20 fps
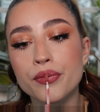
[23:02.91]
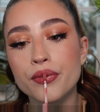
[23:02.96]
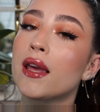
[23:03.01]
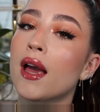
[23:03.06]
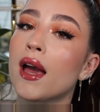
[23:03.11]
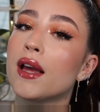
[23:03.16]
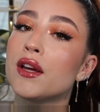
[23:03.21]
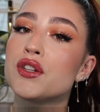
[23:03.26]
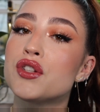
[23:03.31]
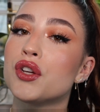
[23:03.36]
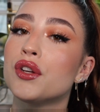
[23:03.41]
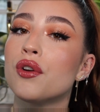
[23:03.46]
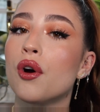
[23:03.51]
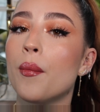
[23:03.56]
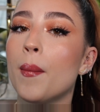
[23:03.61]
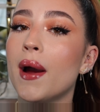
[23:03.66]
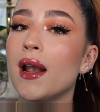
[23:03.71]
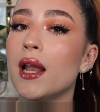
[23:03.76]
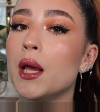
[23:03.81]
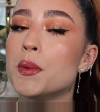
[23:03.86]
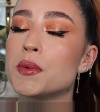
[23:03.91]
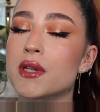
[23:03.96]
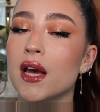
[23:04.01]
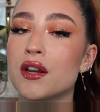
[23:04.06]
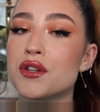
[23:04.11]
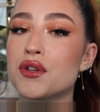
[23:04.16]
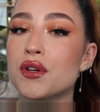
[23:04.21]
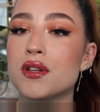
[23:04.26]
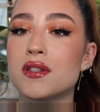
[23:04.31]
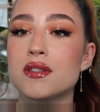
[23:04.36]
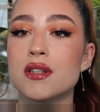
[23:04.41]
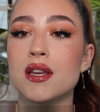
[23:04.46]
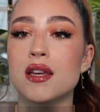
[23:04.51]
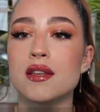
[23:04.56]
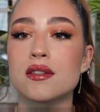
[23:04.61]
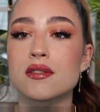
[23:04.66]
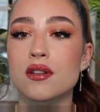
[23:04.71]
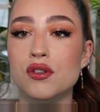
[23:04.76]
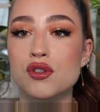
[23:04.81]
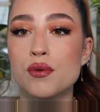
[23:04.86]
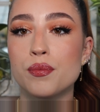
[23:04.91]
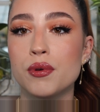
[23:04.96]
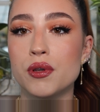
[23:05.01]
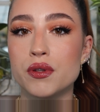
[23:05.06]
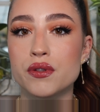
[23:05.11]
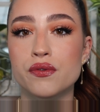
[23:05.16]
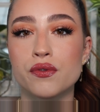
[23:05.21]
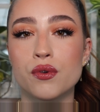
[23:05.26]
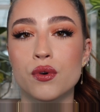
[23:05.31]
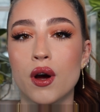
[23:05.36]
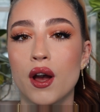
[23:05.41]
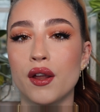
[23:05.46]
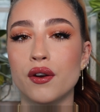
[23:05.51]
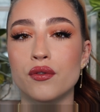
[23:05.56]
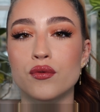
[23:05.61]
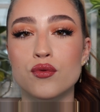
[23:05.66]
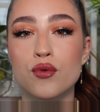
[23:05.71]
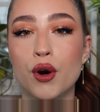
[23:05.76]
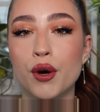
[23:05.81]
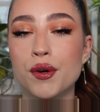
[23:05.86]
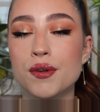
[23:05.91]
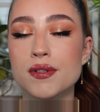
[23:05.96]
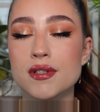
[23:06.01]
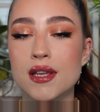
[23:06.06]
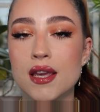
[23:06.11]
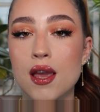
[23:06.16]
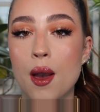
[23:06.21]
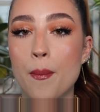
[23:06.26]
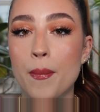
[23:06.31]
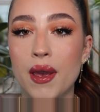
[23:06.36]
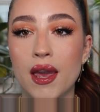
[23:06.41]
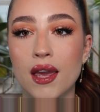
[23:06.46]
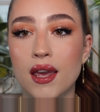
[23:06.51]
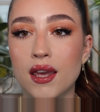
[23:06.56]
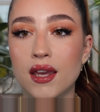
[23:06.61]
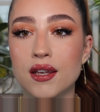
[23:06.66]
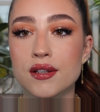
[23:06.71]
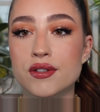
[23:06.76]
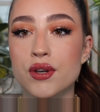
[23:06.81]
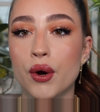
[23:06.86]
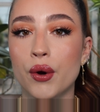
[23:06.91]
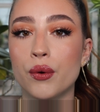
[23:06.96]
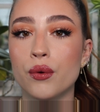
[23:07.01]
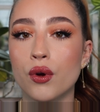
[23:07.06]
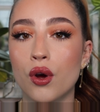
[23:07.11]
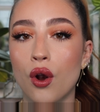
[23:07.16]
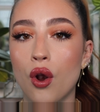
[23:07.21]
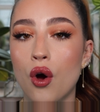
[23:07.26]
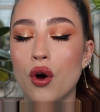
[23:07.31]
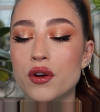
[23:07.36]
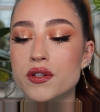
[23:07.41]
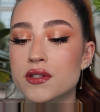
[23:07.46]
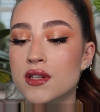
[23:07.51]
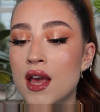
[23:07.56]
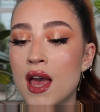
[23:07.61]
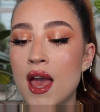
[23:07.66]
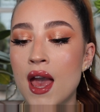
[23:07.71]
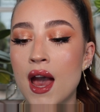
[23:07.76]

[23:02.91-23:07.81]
Vacation on my lips. As you can see, it's such a beautiful kind of rosy, pinky tone gloss.